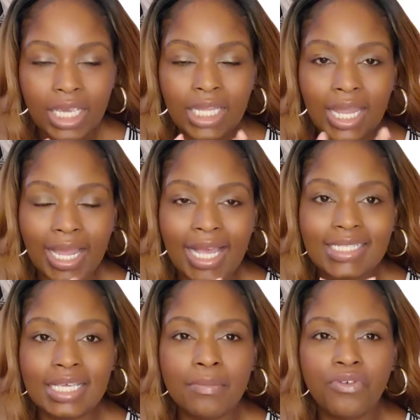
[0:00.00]
like I
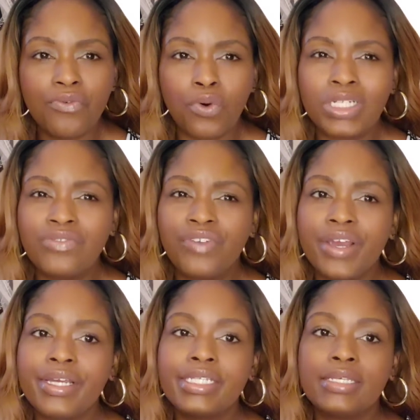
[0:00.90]
said before, it's
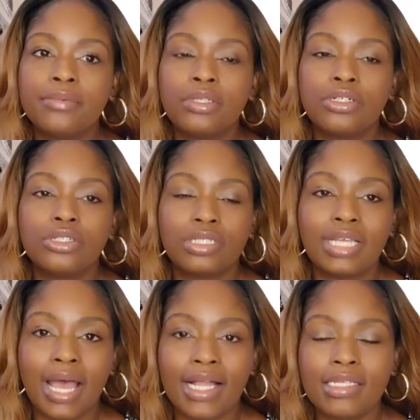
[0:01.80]
very similar to
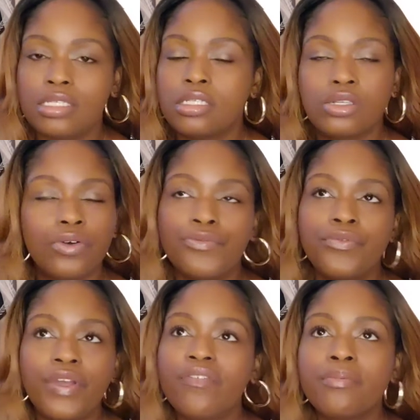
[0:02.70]
dialysis. So if
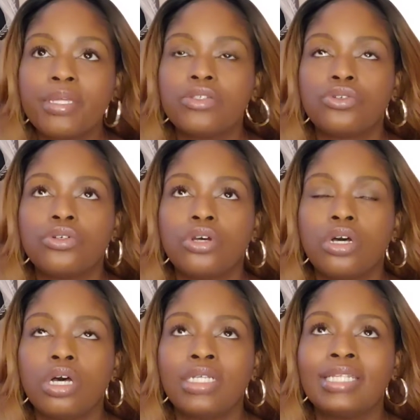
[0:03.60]
you've ever been to
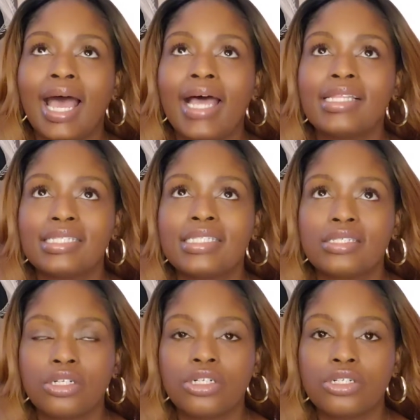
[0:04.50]
a dialysis
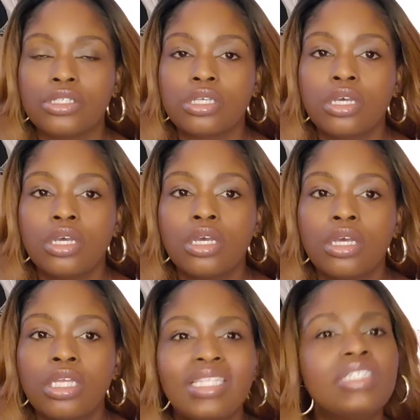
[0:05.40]
nurse,
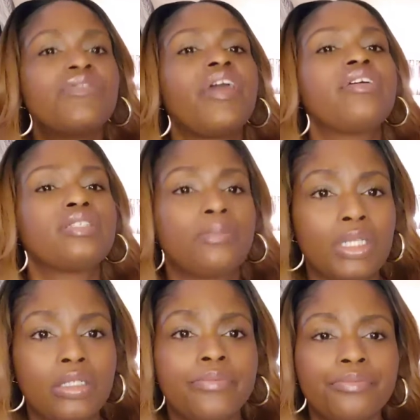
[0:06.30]
then it's very
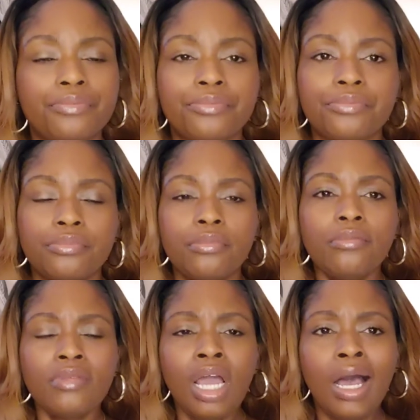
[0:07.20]
similar.
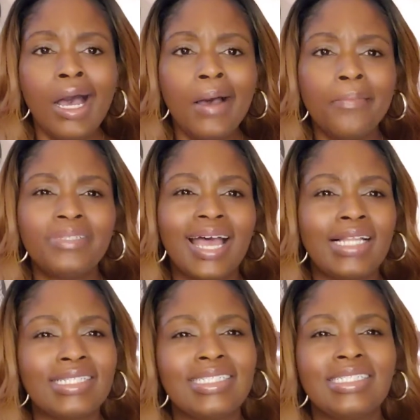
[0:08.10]

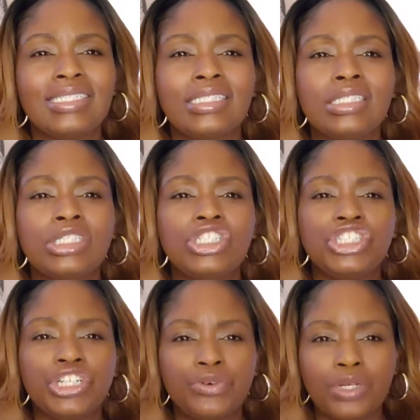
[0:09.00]
Dialysis,
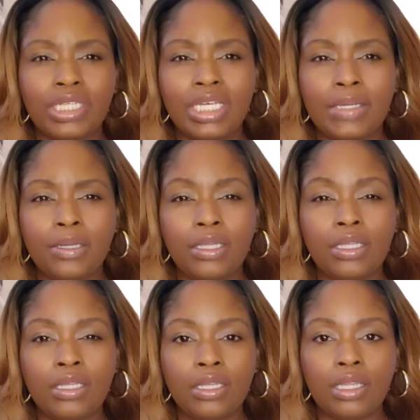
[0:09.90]
generally
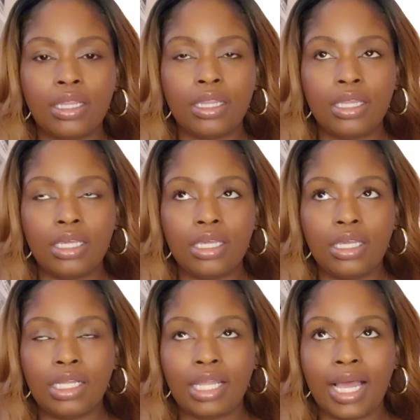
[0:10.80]
the
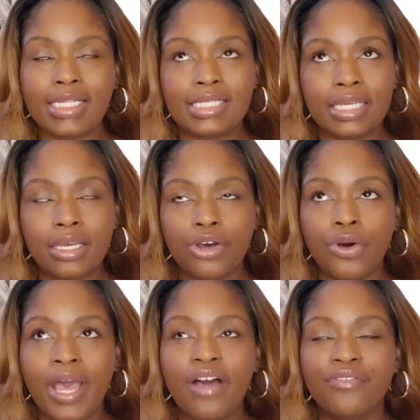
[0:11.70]
clientele
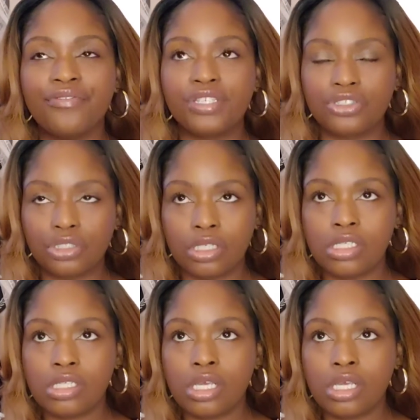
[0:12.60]
have fistulas,